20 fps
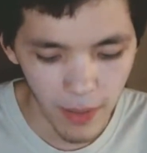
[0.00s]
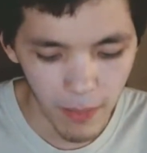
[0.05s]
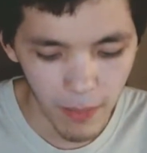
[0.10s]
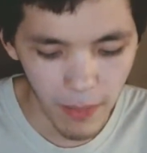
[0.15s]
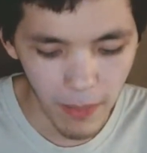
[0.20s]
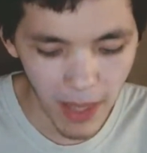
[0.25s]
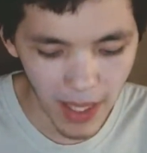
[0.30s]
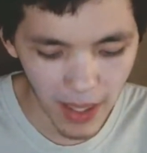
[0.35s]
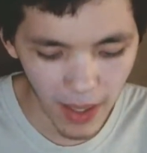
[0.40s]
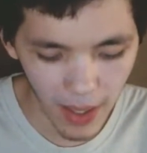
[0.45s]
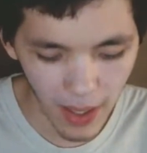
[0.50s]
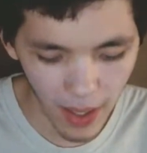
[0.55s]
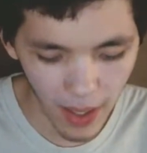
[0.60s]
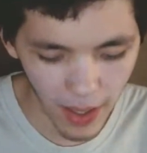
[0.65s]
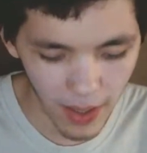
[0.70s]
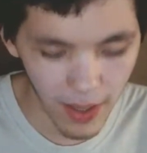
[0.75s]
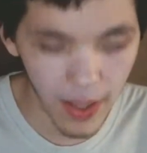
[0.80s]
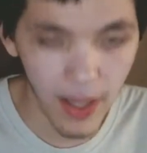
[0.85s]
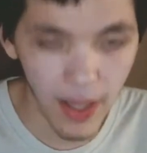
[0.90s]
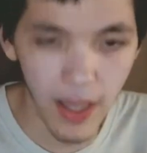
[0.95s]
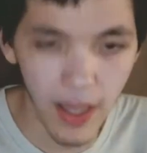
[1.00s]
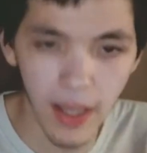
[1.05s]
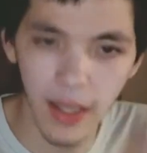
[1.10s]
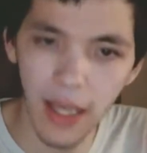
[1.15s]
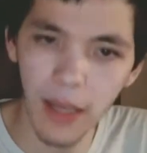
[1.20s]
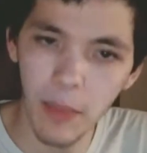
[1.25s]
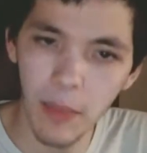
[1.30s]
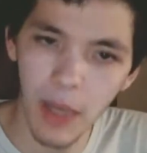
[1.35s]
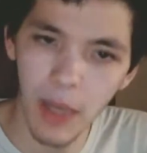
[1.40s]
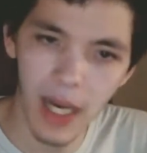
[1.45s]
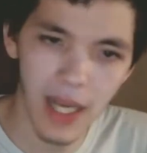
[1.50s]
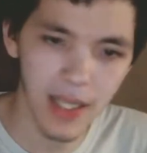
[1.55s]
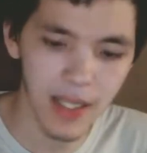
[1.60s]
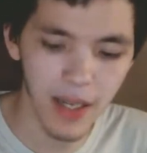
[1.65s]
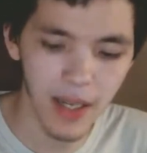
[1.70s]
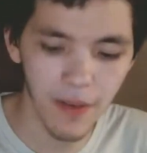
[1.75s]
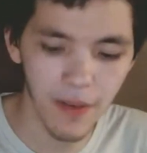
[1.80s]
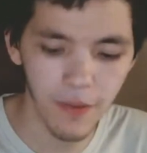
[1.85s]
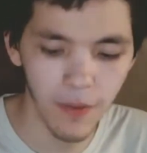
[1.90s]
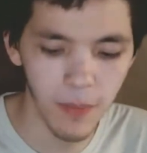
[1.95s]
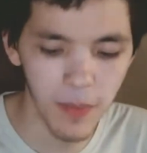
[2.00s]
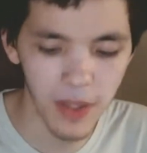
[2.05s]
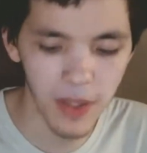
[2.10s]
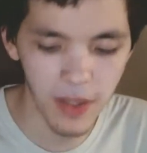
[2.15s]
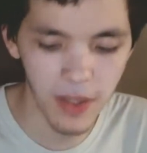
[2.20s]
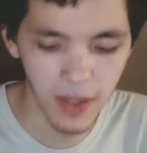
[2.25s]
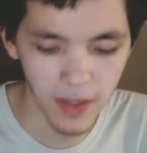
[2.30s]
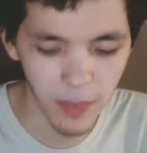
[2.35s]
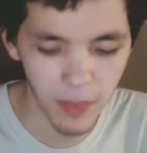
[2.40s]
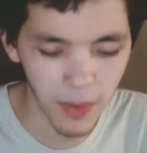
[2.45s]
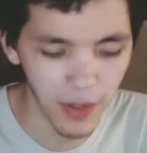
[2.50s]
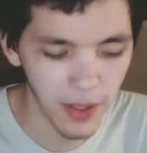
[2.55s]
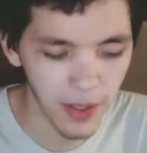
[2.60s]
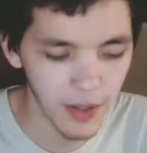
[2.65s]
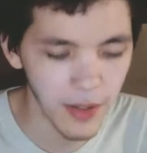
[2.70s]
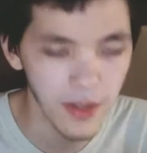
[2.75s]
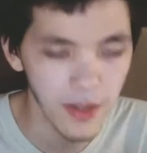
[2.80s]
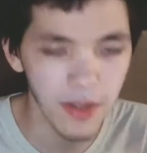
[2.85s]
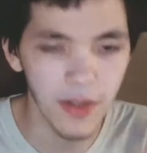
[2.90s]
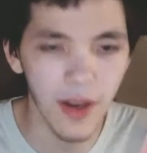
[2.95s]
make a like positive from this experience.